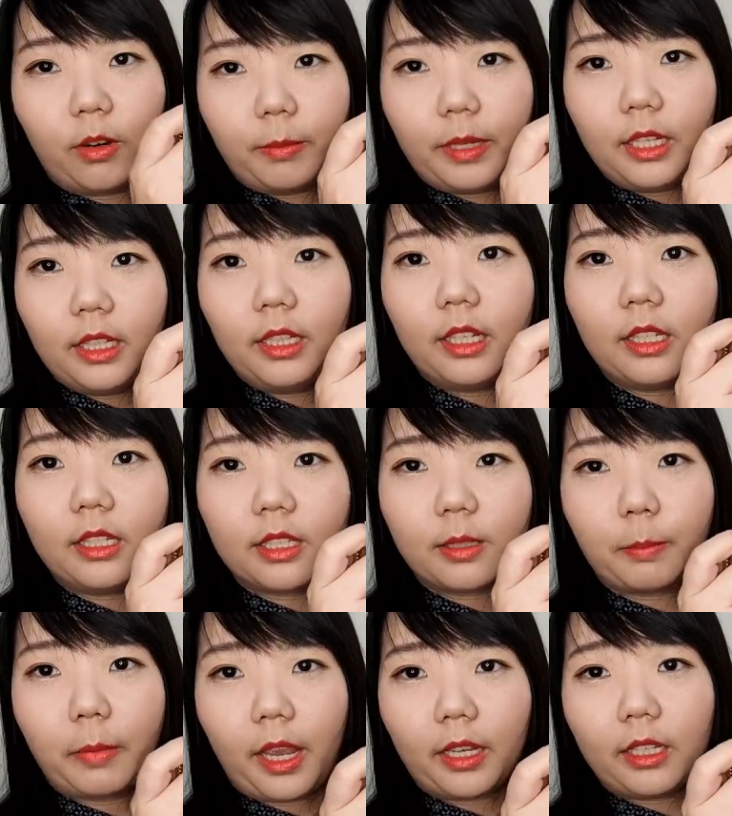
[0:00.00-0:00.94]
For me,
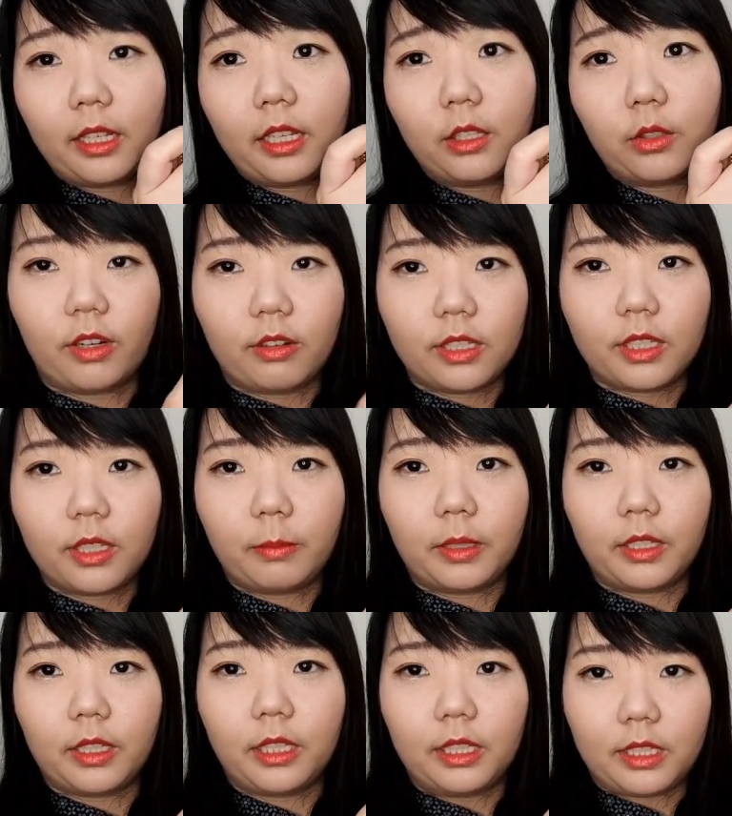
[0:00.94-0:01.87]
this bag is very
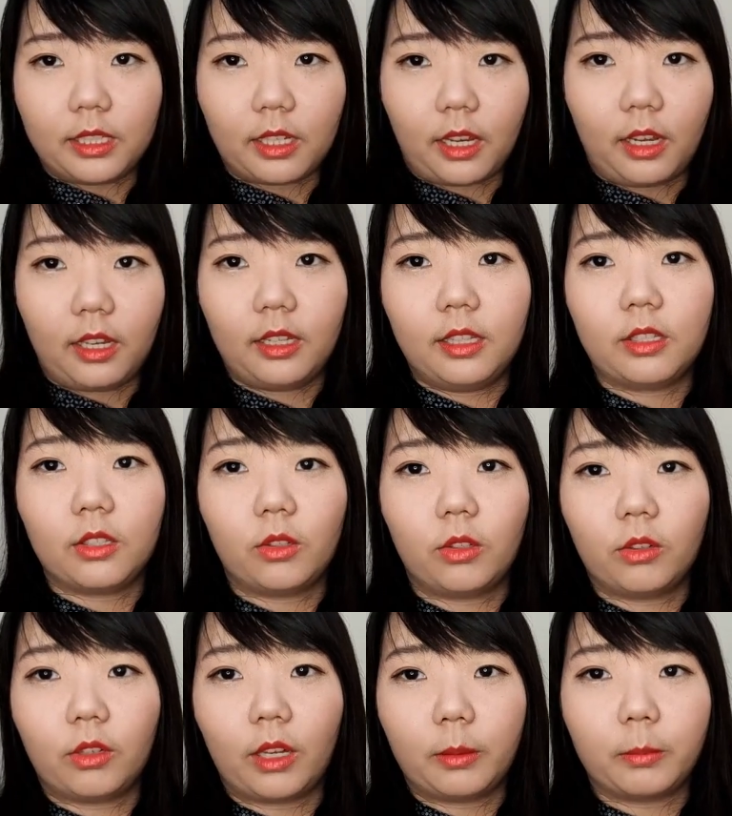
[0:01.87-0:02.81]
simple in design. So
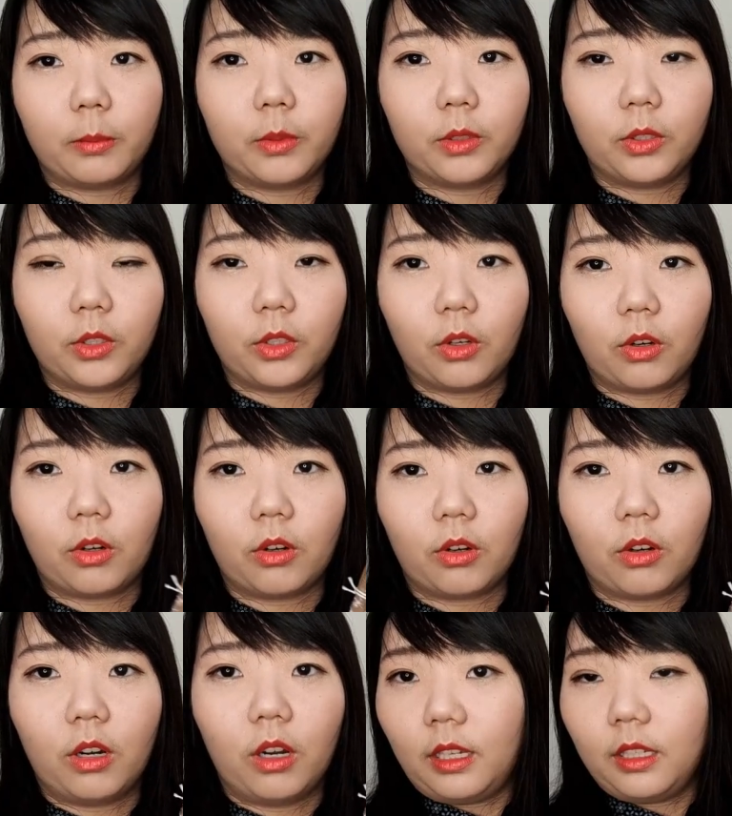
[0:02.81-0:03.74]
you can put
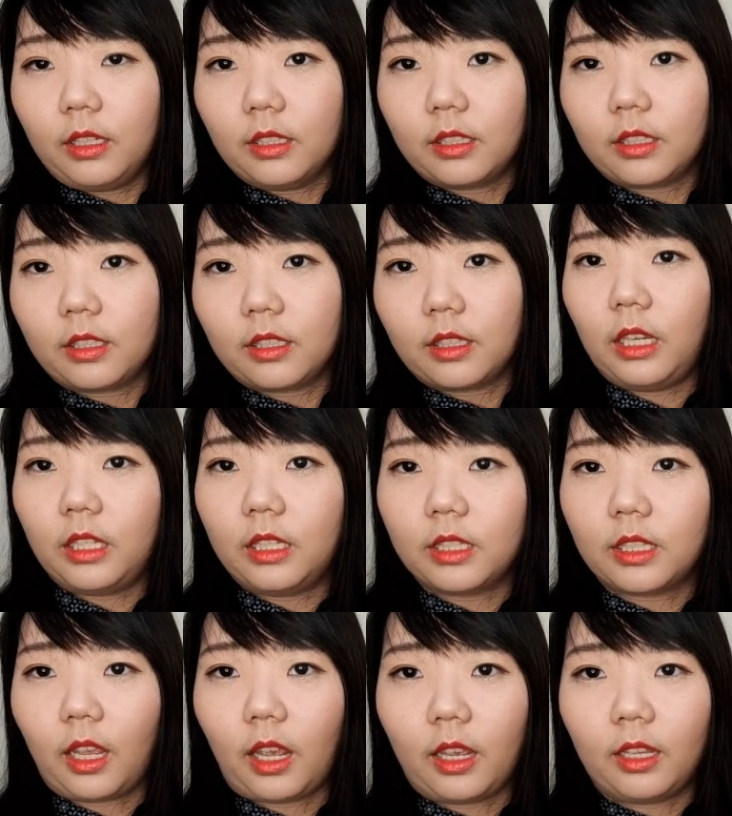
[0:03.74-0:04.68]
your things
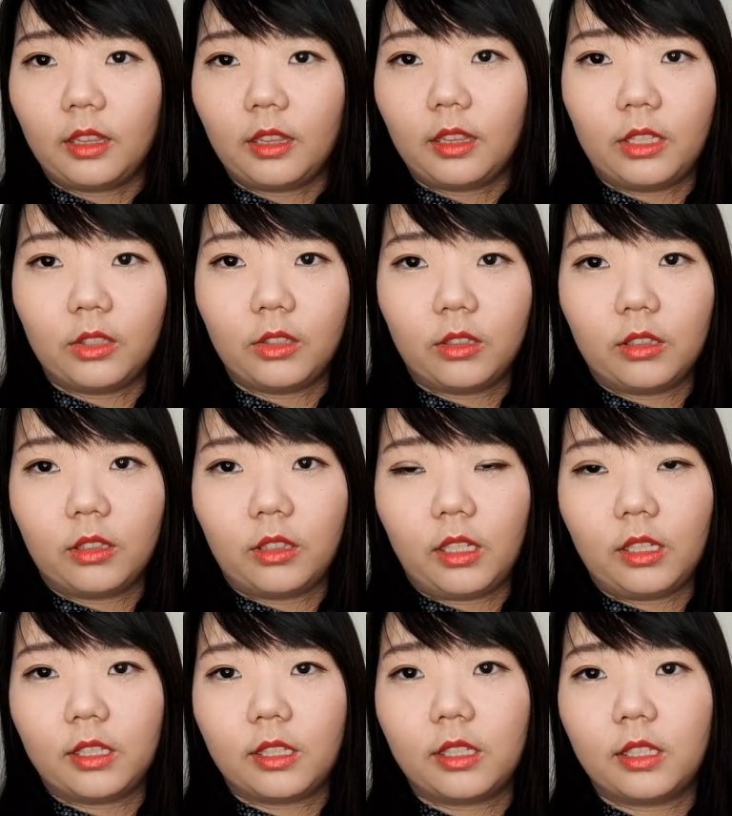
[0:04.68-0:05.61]
inside in
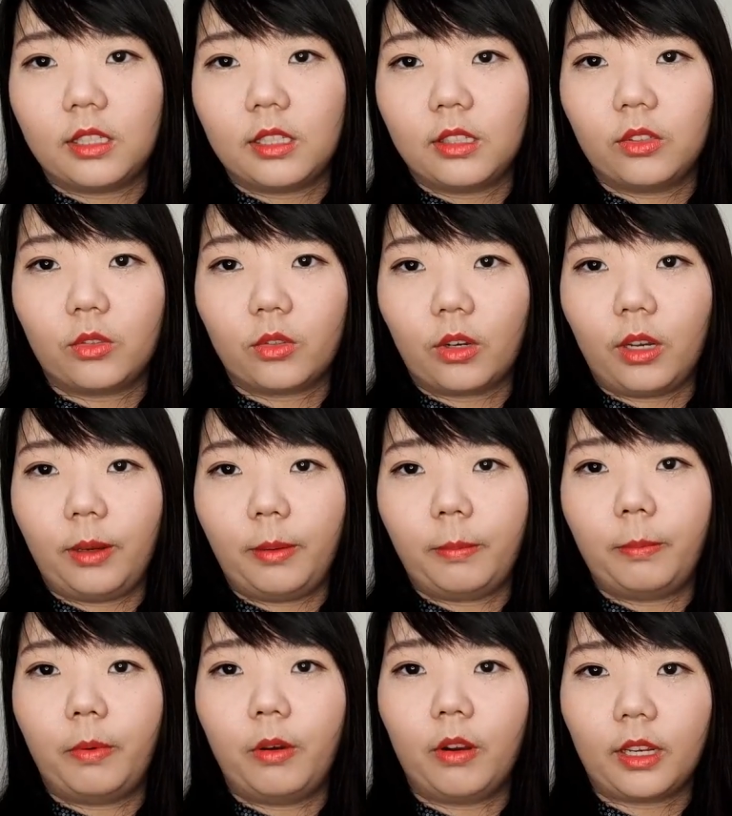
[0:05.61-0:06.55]
these
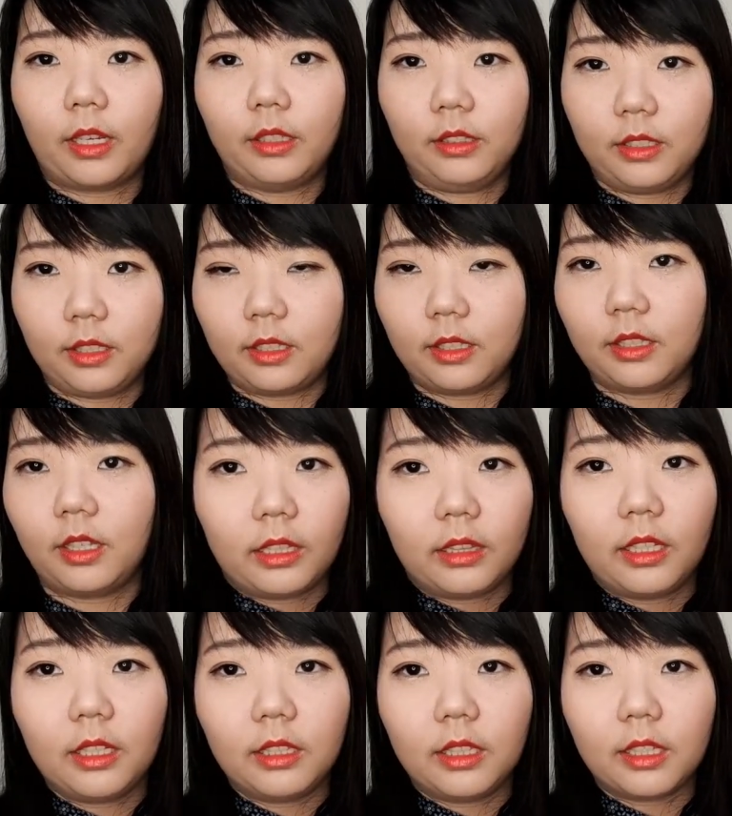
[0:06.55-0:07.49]
three pockets. I
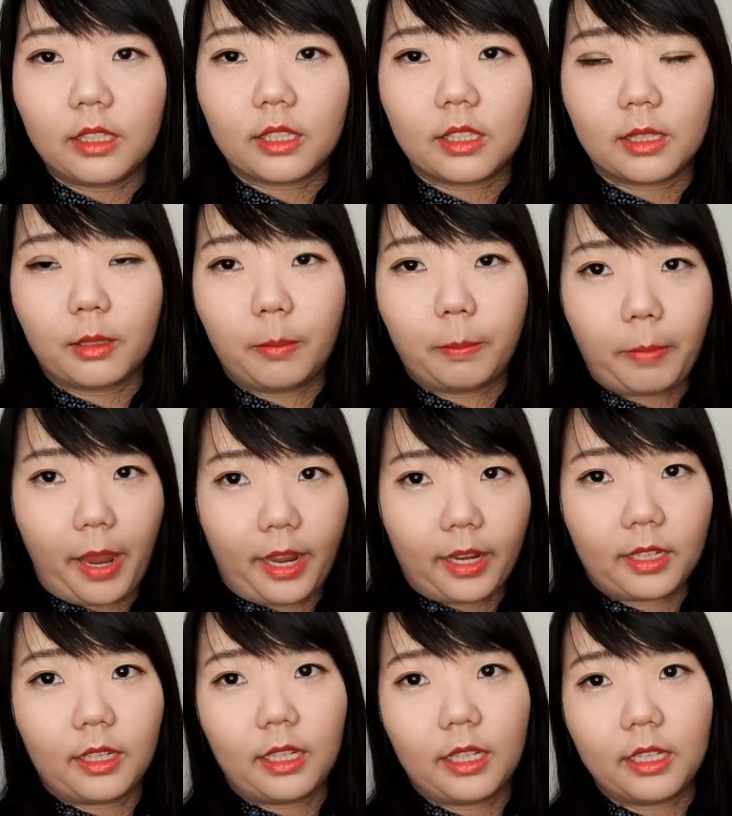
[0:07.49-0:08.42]
think this
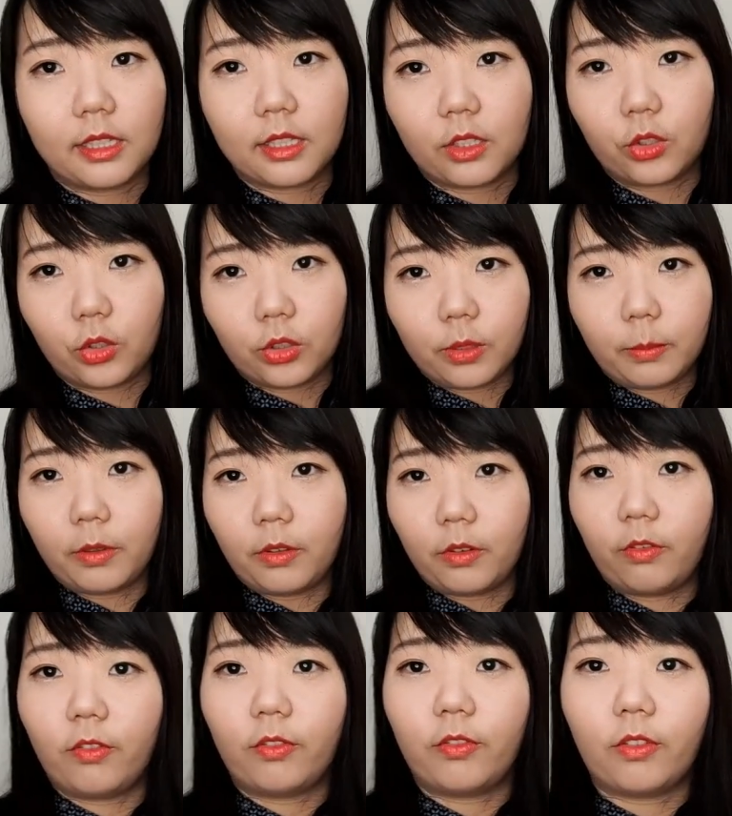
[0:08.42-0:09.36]
bag is
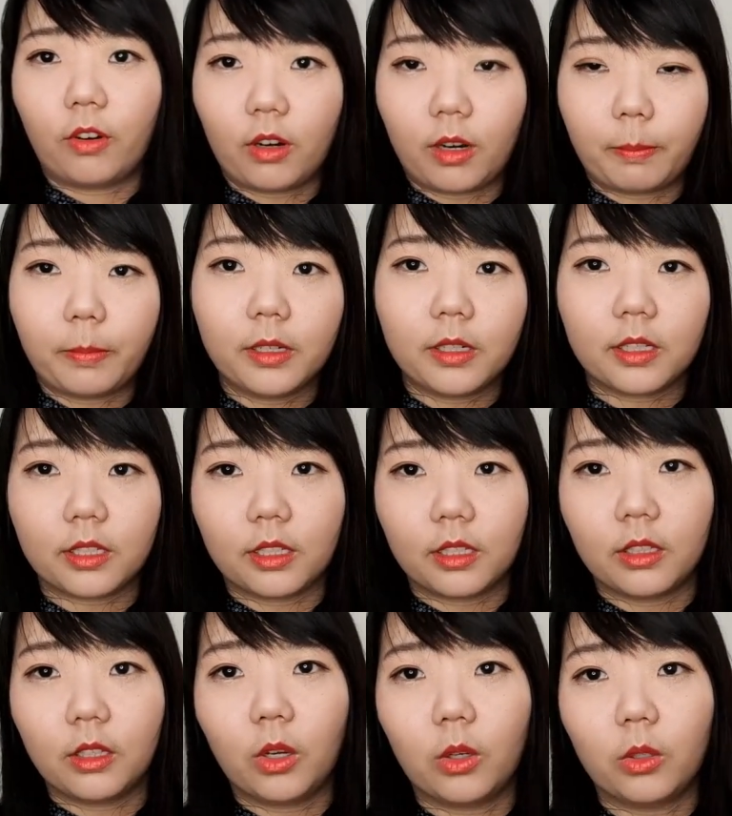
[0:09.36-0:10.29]
suitable for a
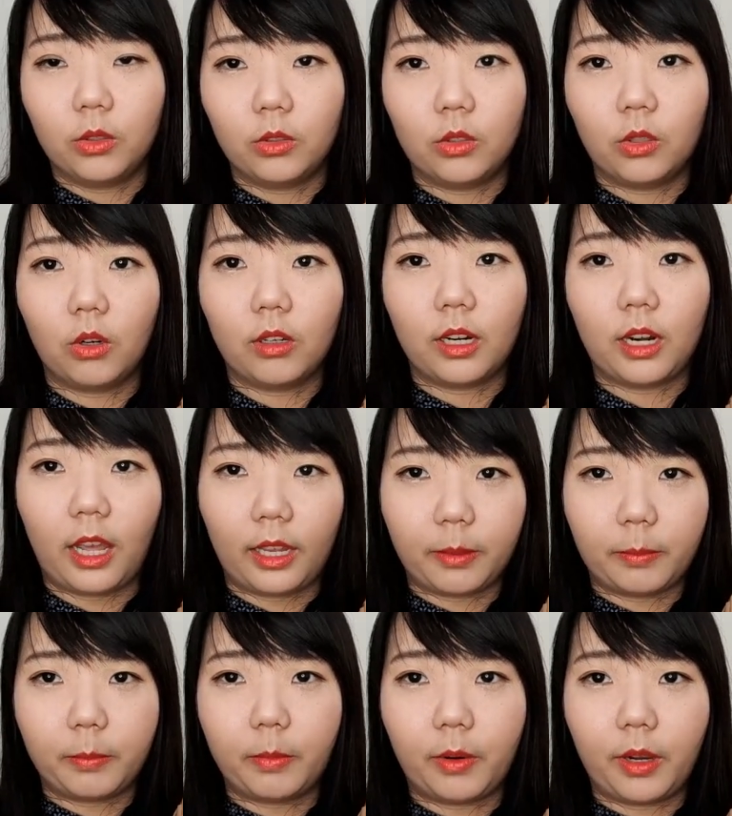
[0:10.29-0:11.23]
person who don't
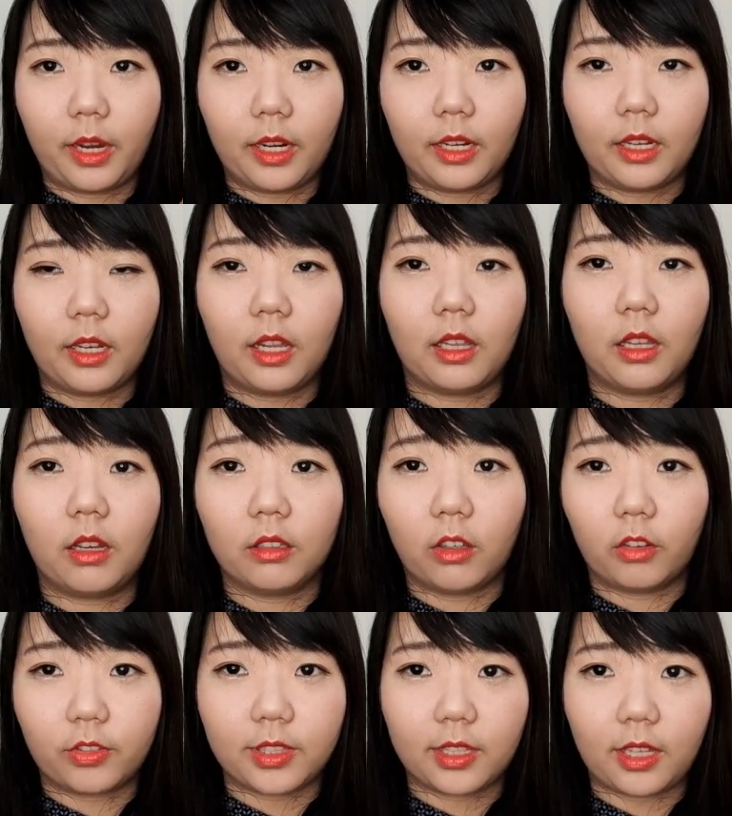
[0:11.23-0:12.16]
like bring a lot
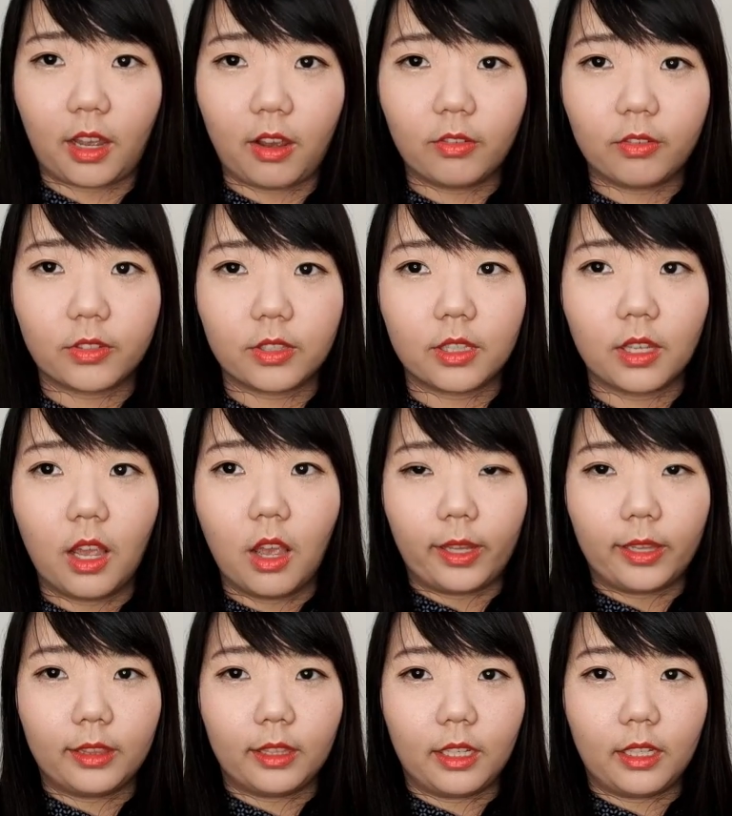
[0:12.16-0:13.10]
of stuffs
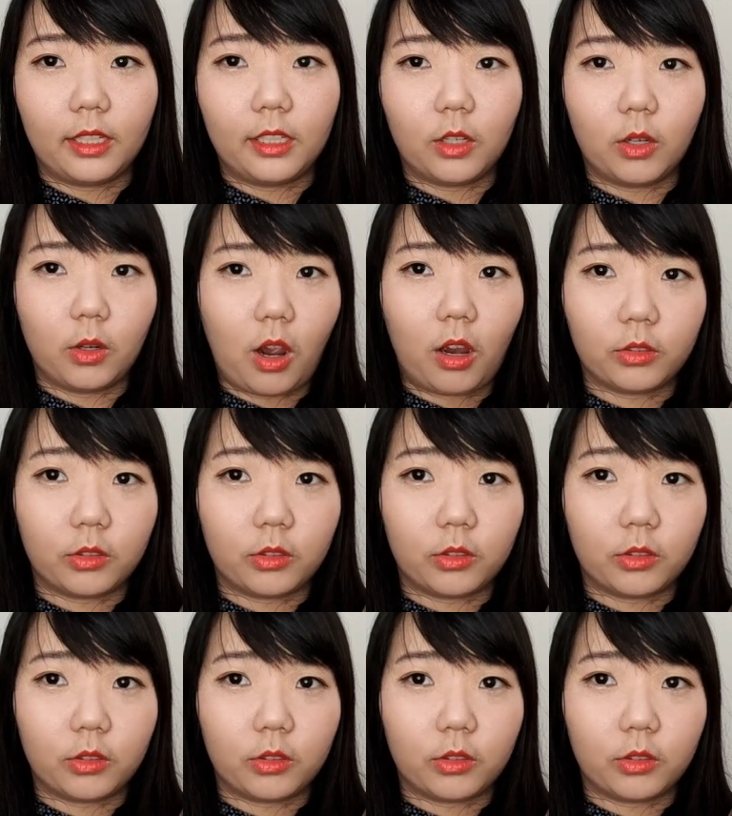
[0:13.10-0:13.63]
when they go